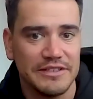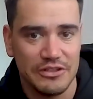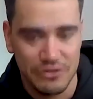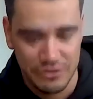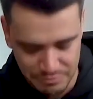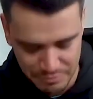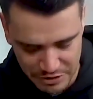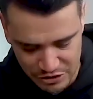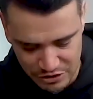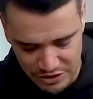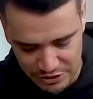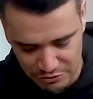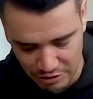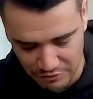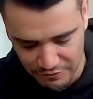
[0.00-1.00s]
I just mentioned
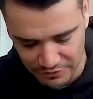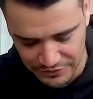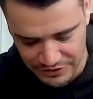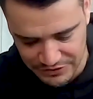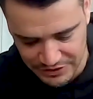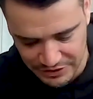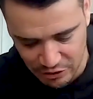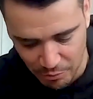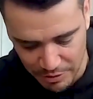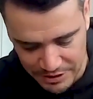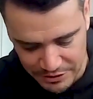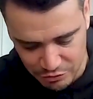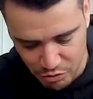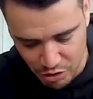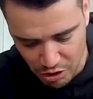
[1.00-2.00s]
that you're a fantastic company
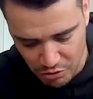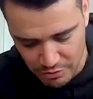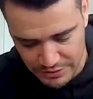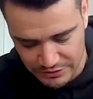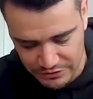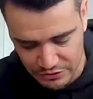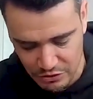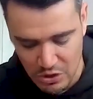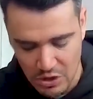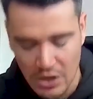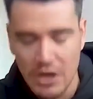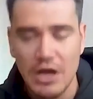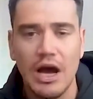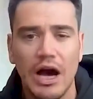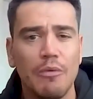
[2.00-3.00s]
to work with. So
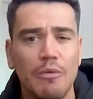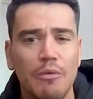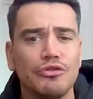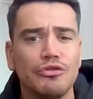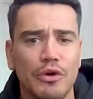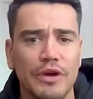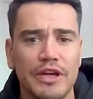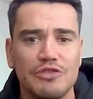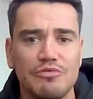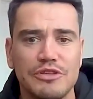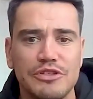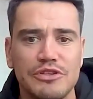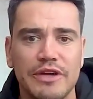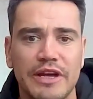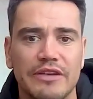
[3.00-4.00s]
I want to engage with
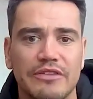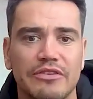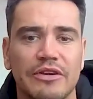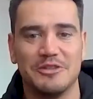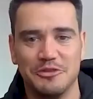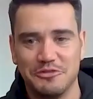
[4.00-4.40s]
you guys.